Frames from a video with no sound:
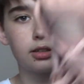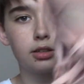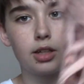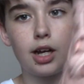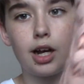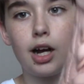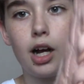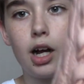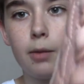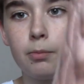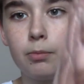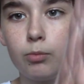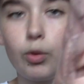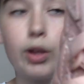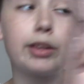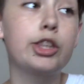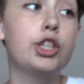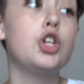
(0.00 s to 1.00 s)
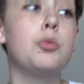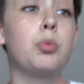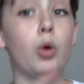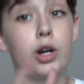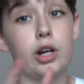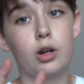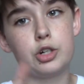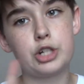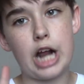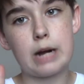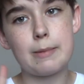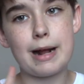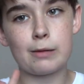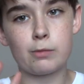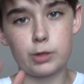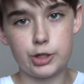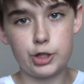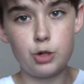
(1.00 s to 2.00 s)
Um, like 2.0, Shatter
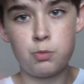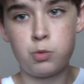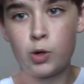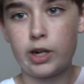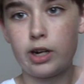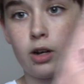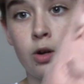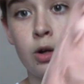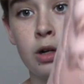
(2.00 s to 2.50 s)
Backboard 2.0.